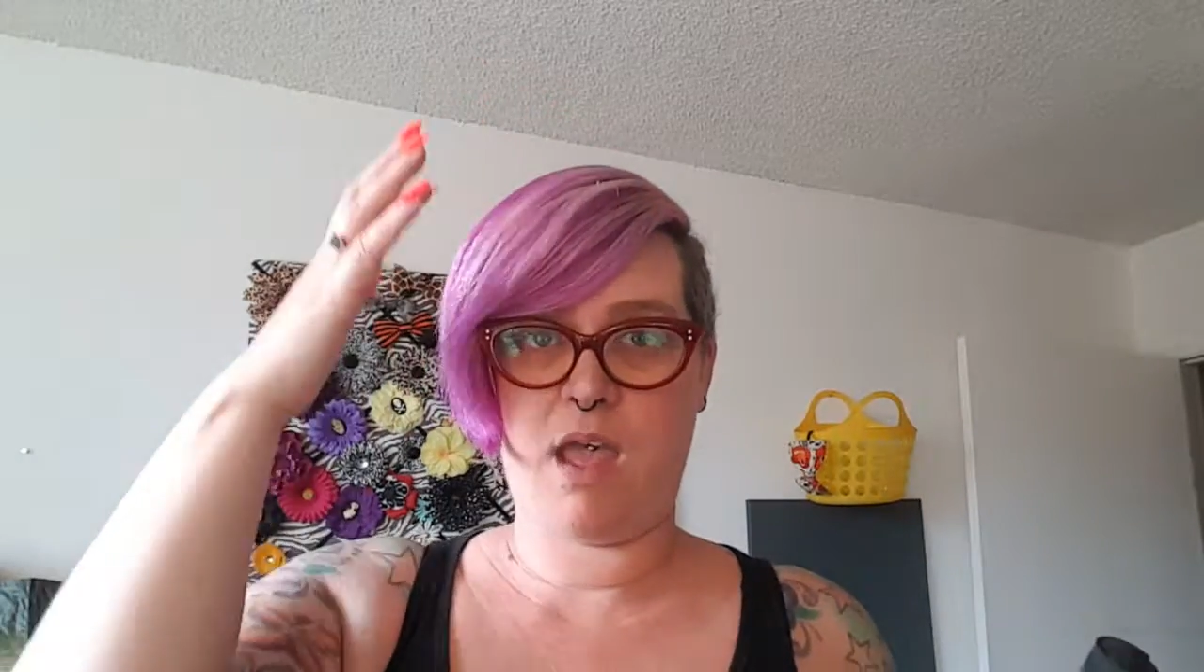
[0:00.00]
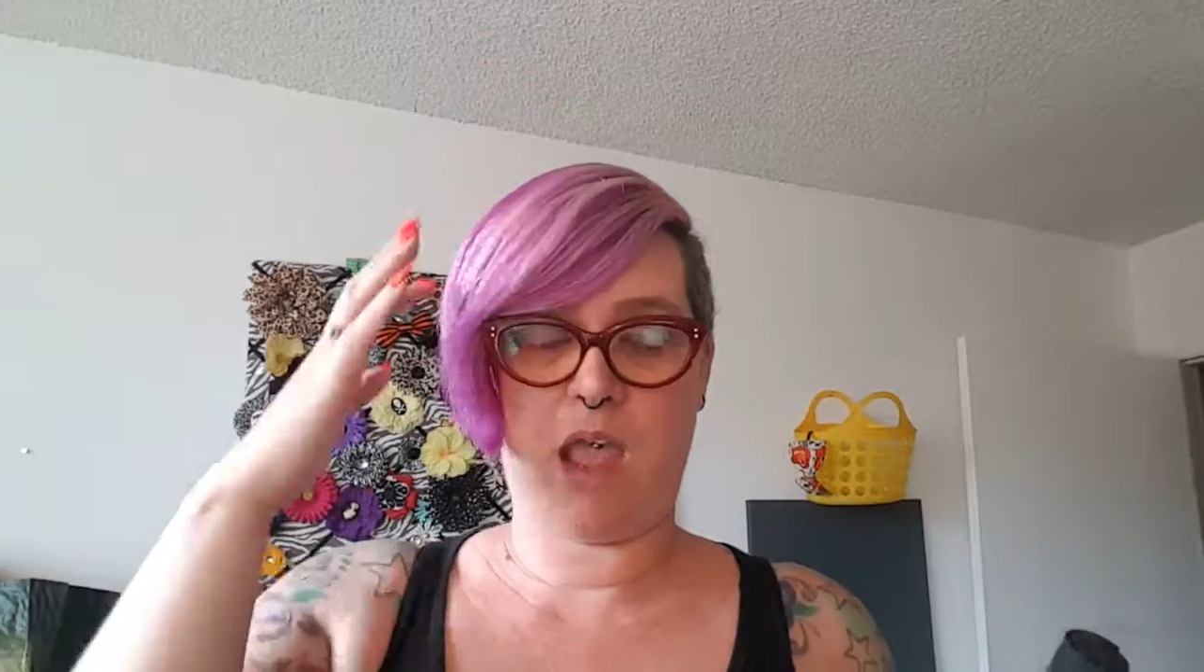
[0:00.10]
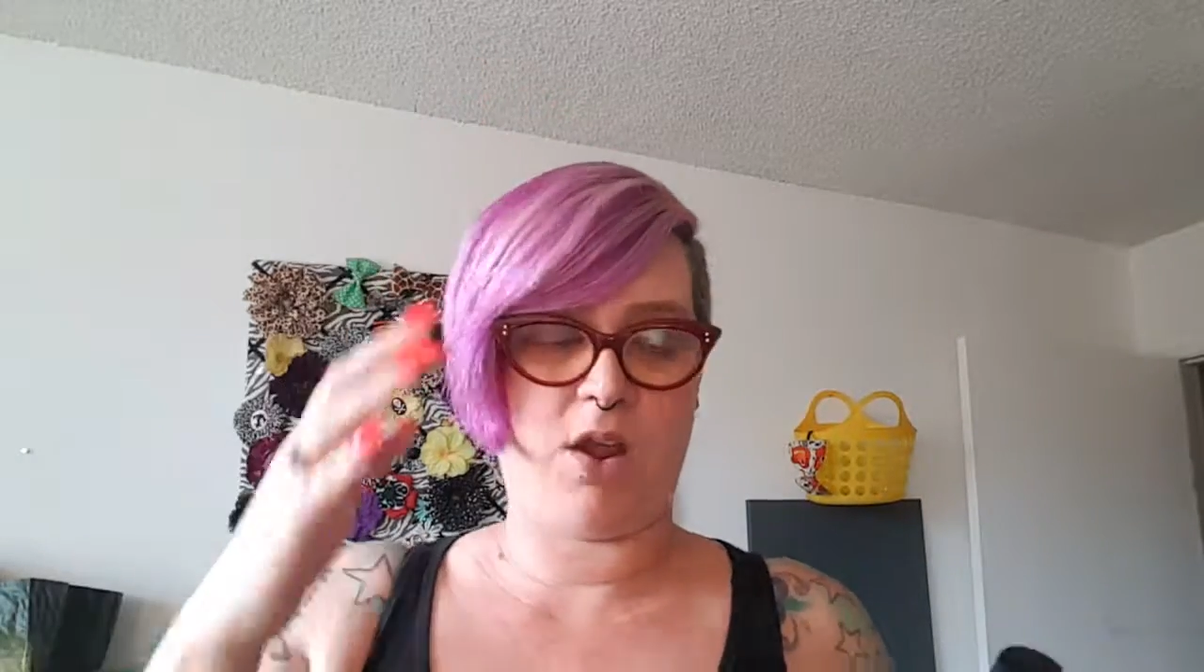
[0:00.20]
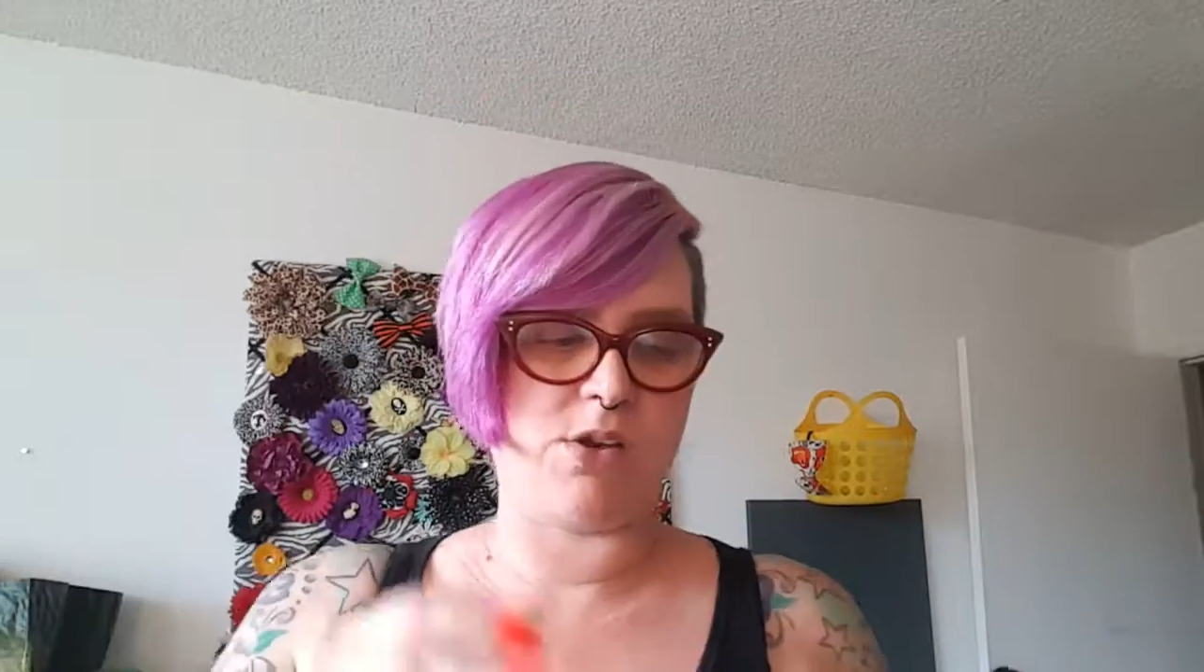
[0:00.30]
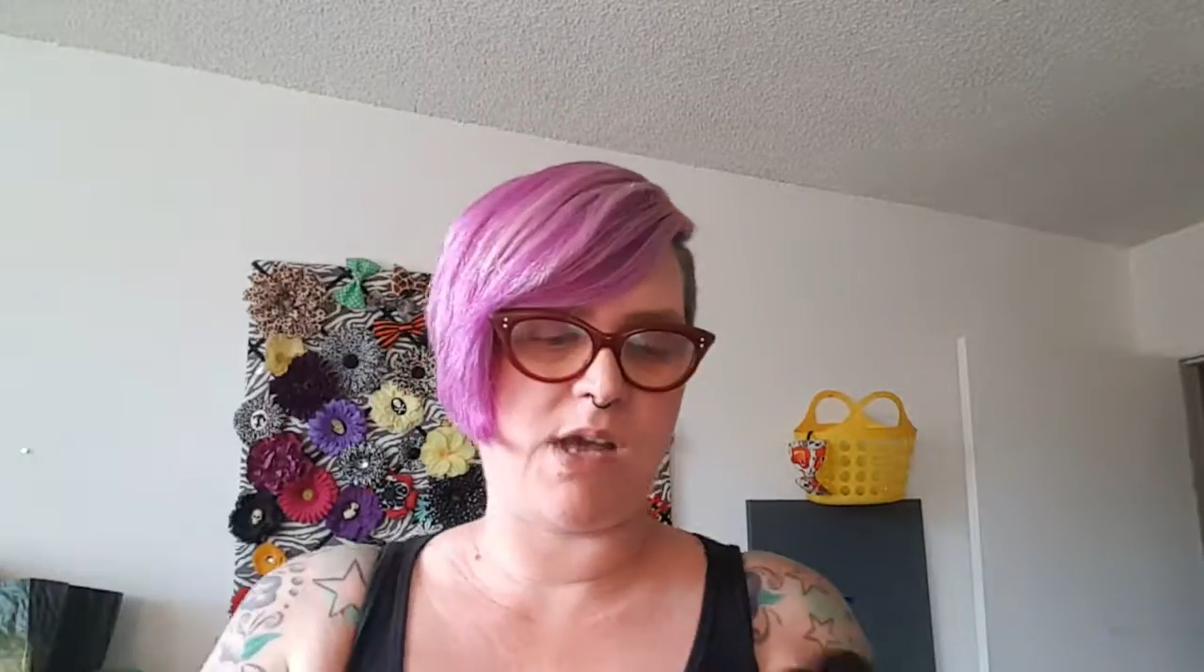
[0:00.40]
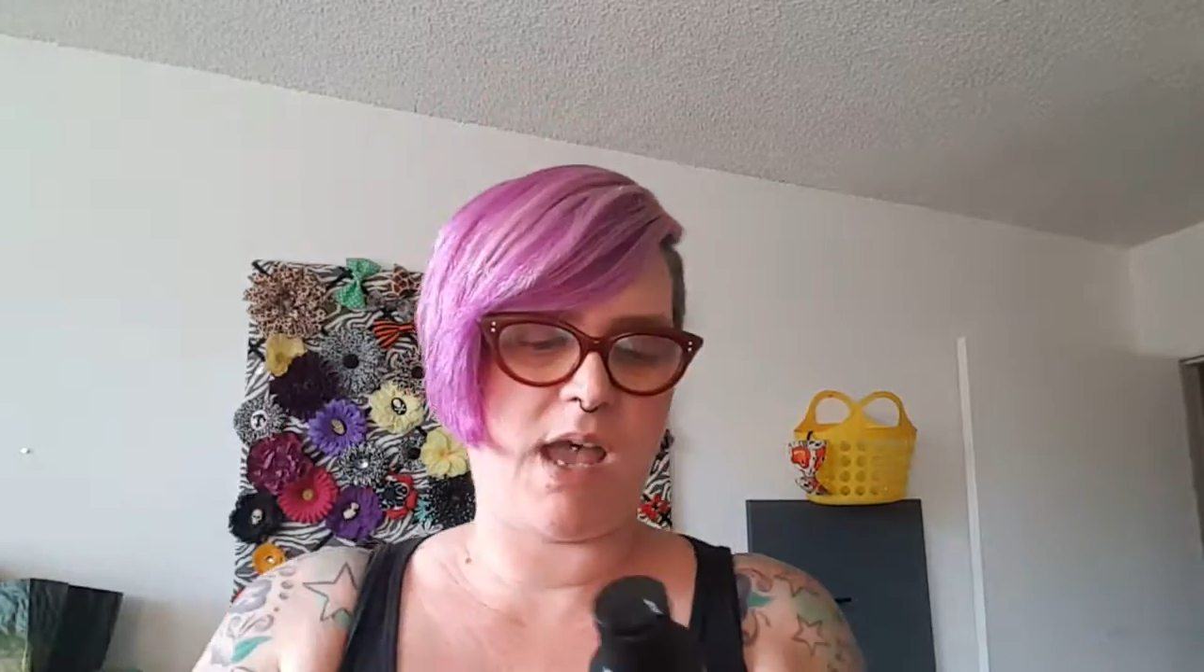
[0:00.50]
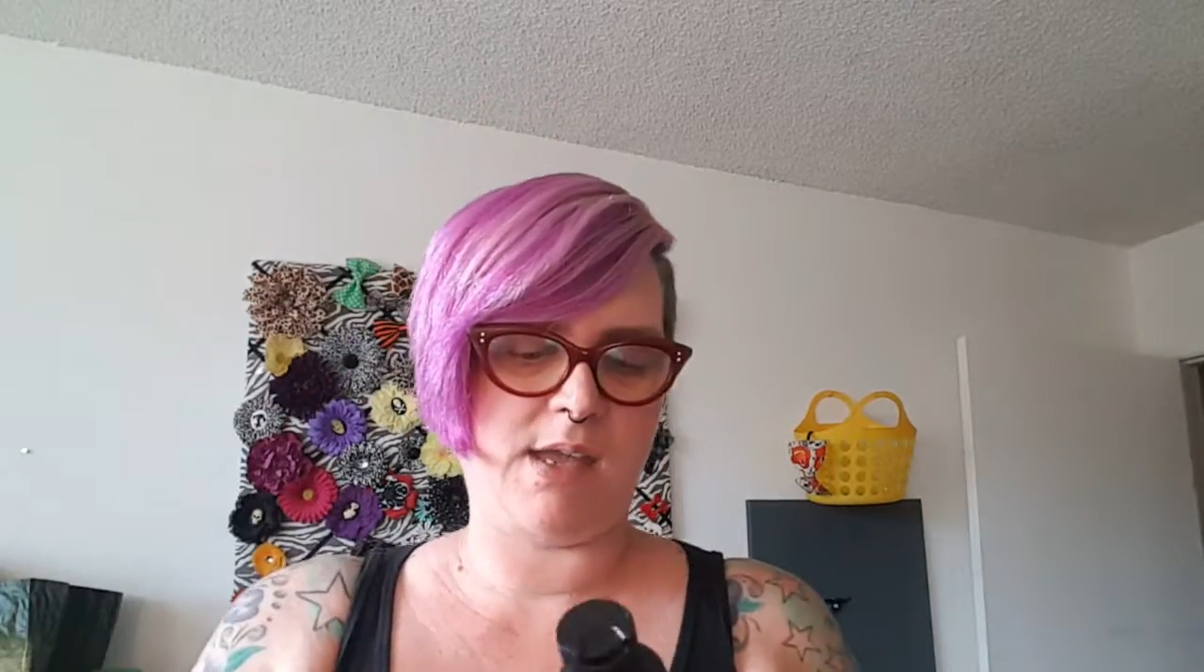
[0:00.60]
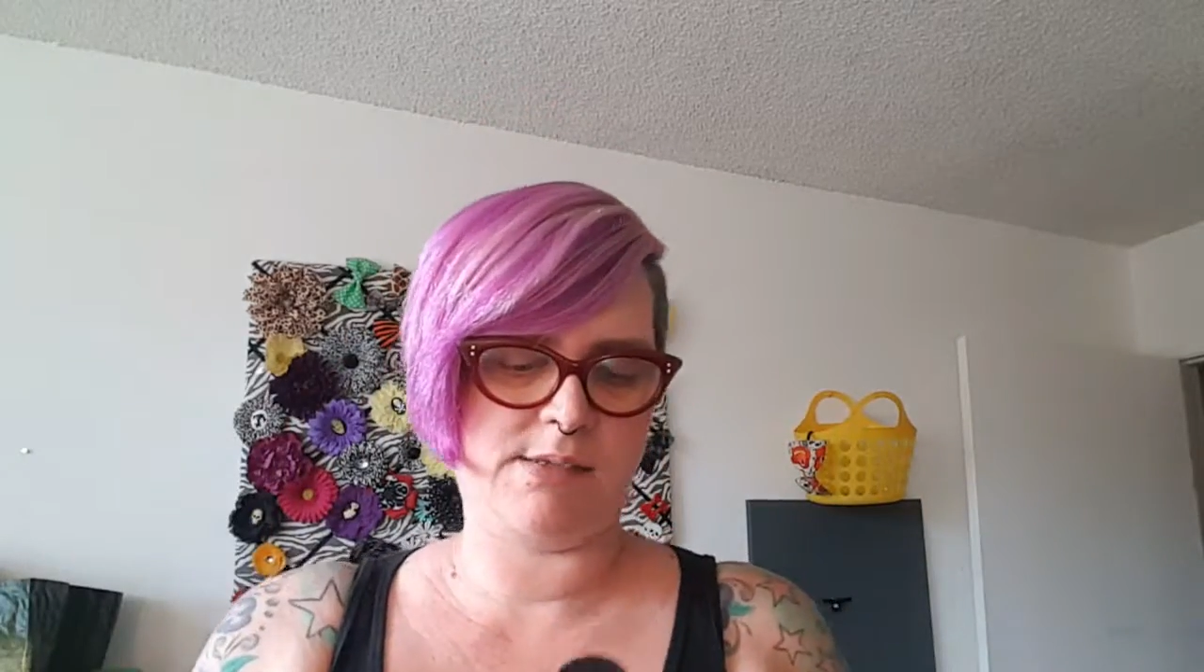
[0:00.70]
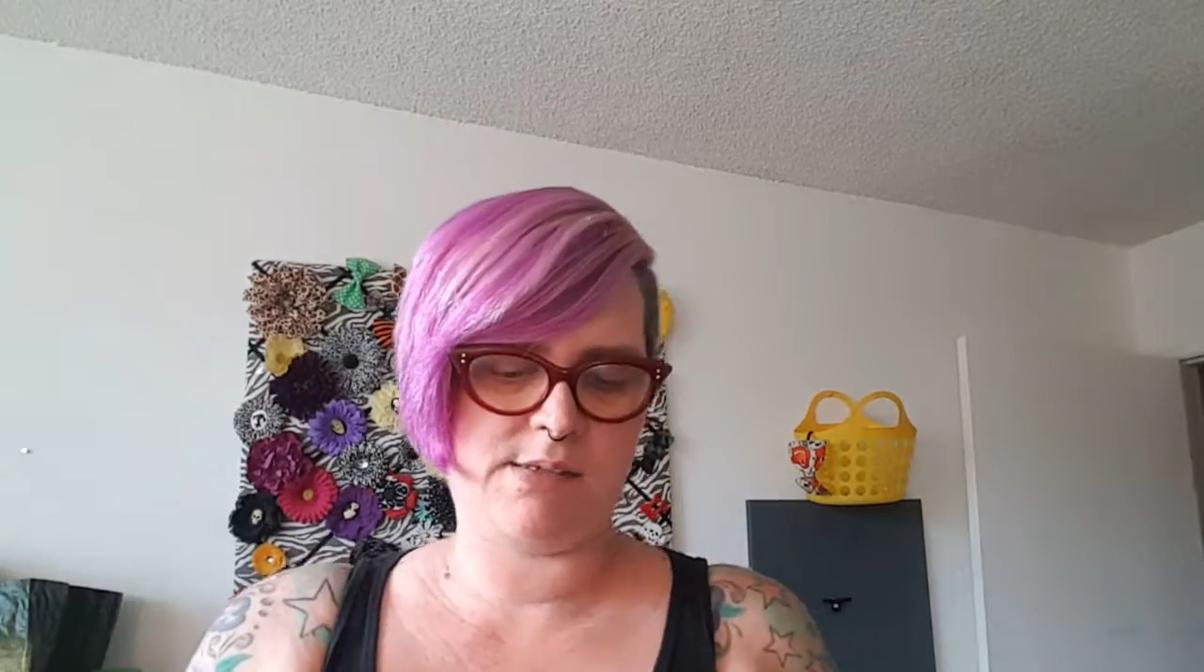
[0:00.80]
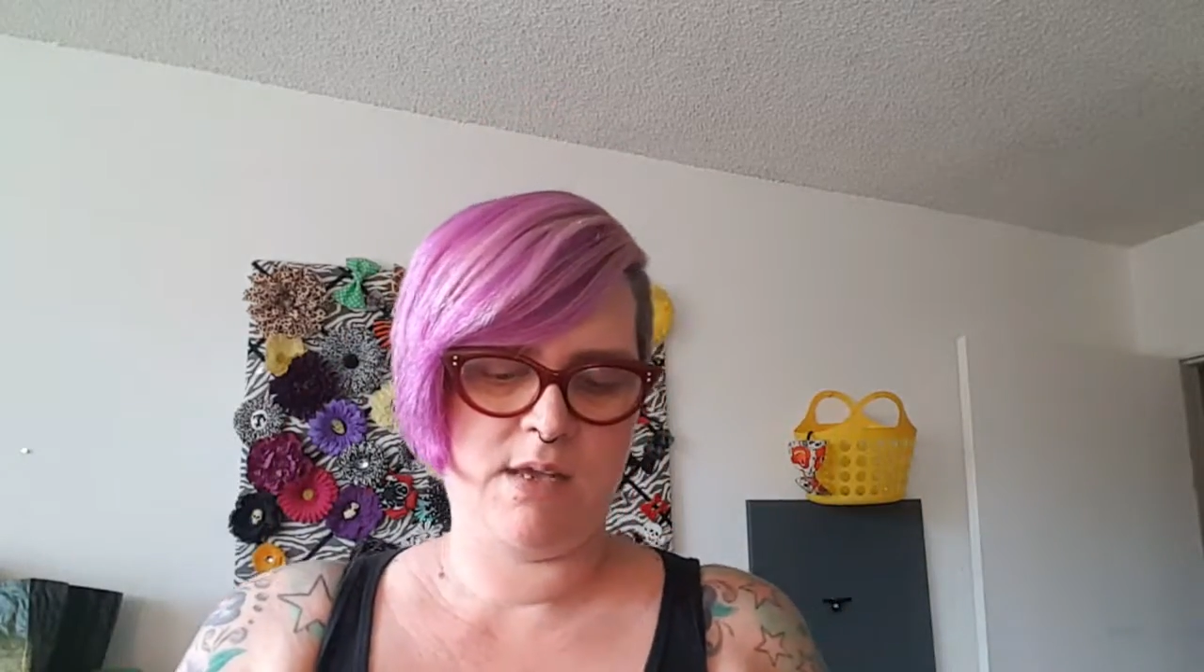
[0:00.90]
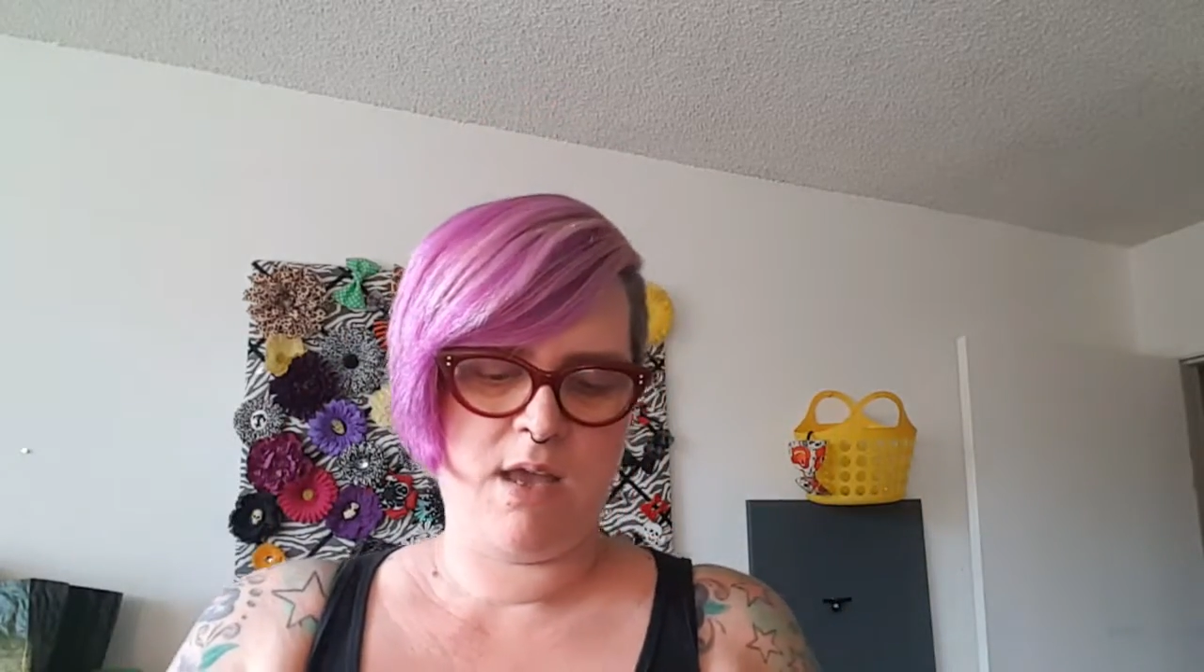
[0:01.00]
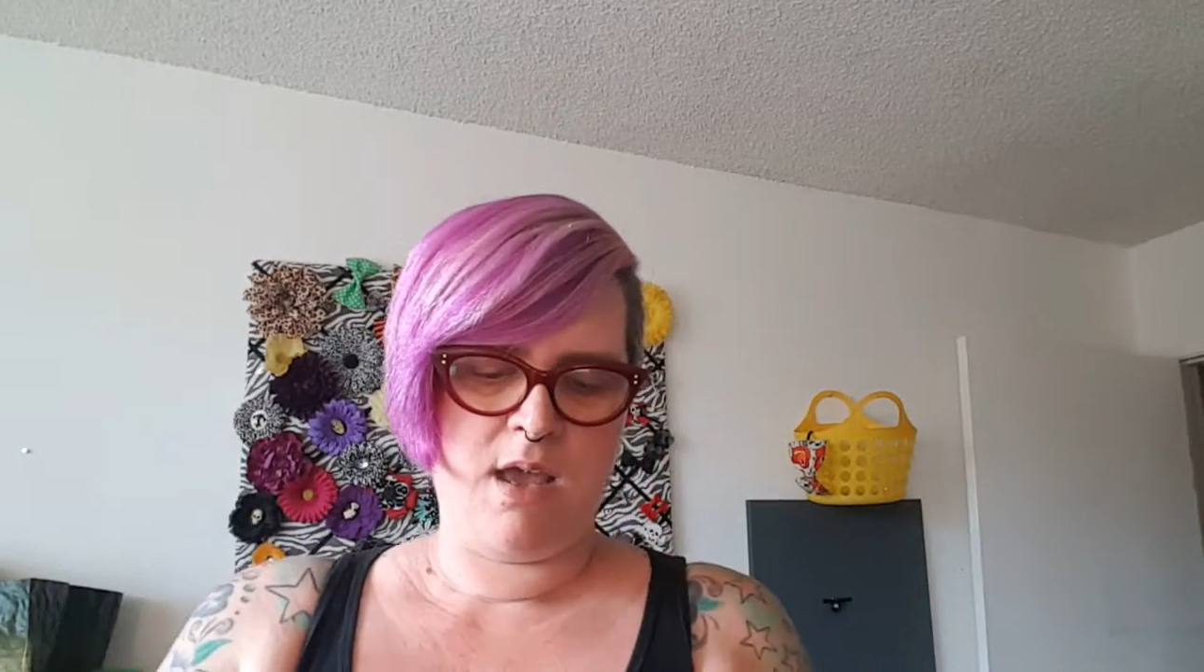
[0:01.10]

hair dyes.